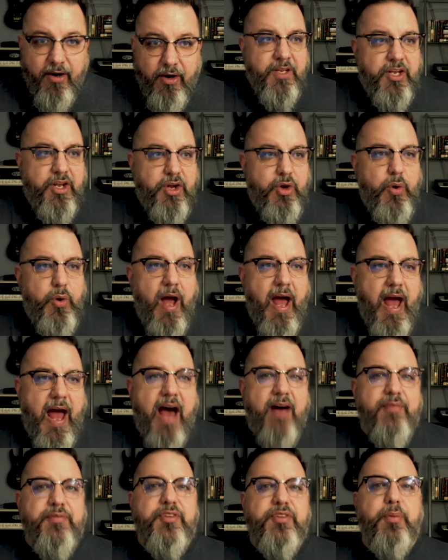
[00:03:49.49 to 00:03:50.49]
You
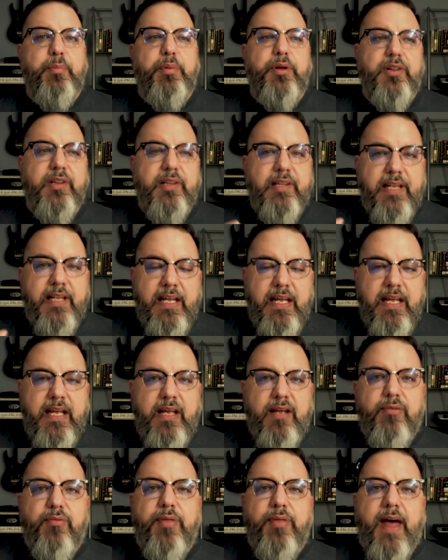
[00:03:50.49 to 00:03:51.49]
have to
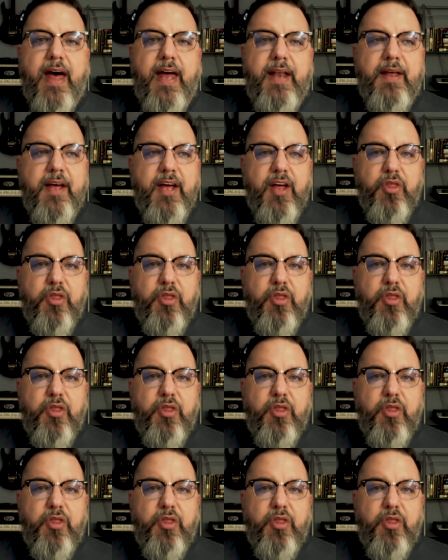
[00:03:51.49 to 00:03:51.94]
believe that